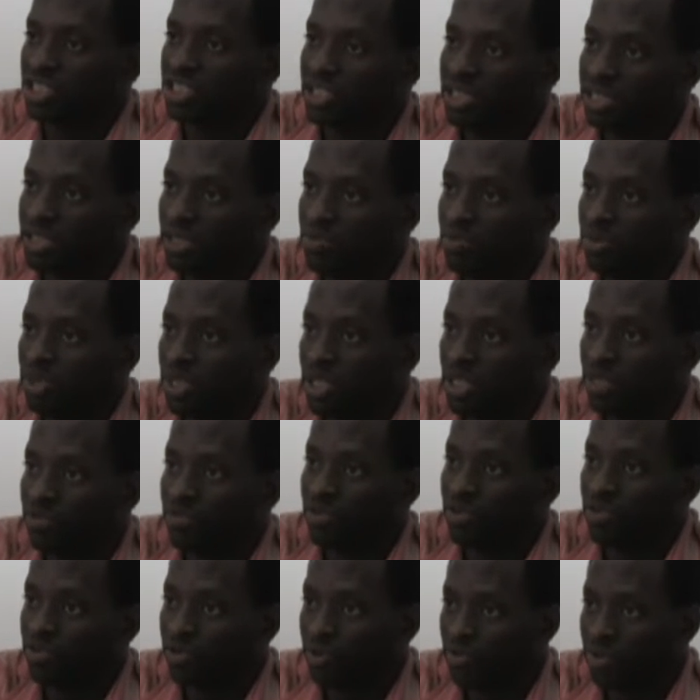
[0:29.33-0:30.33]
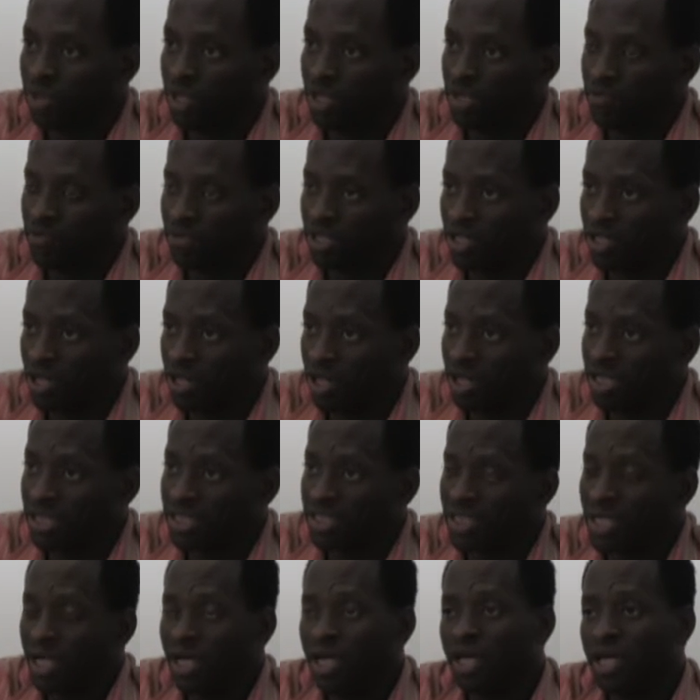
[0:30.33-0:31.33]
of the Society Against Sexual
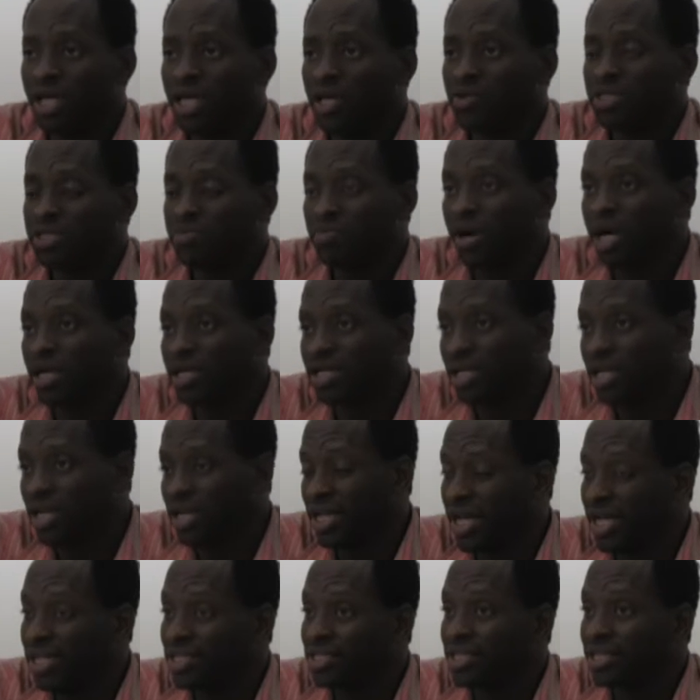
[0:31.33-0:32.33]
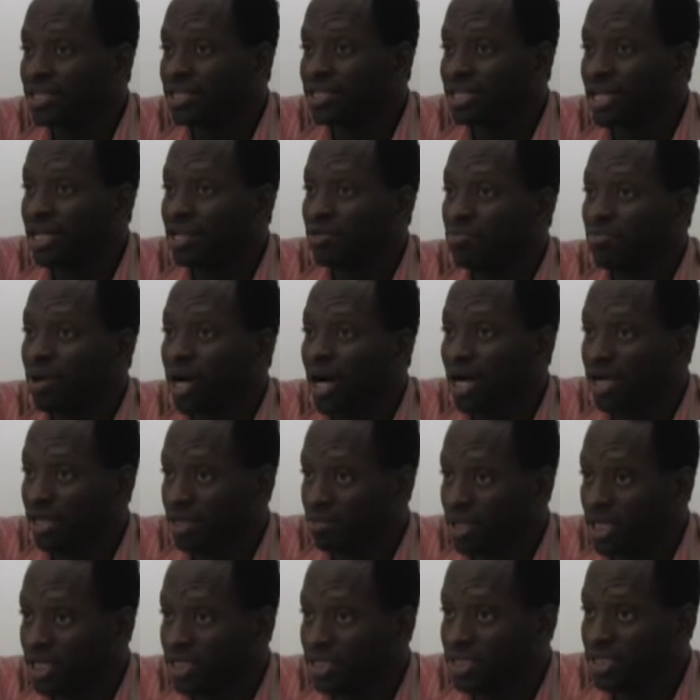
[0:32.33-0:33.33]
Orientation Discrimination, SASOD, Joel
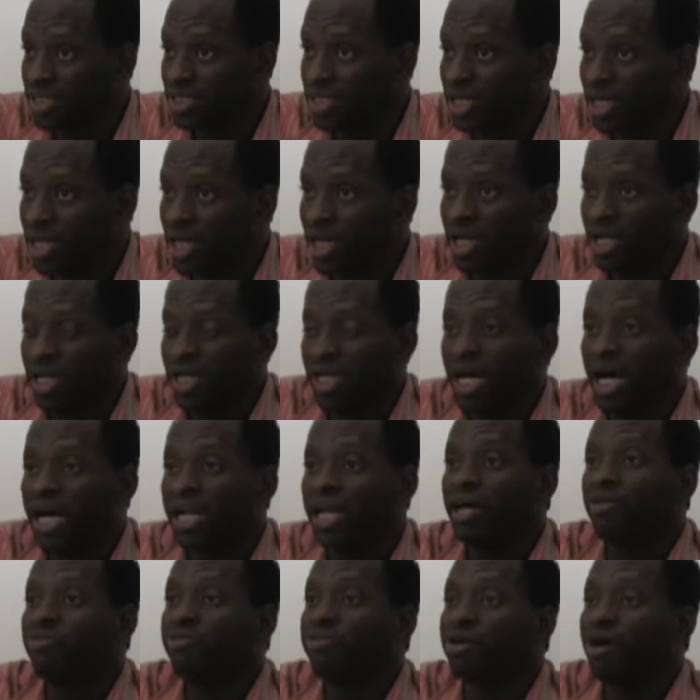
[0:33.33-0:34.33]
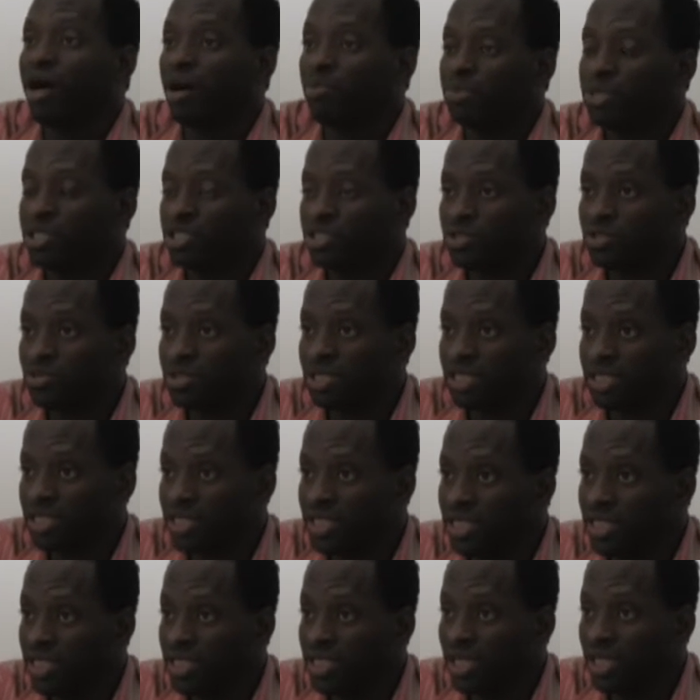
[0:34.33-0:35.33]
Simpson, finds it
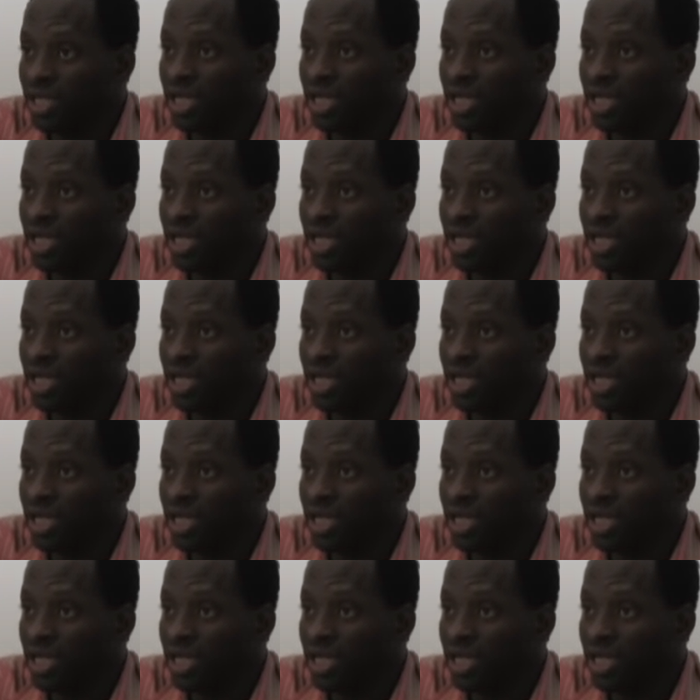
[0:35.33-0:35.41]
unfortunate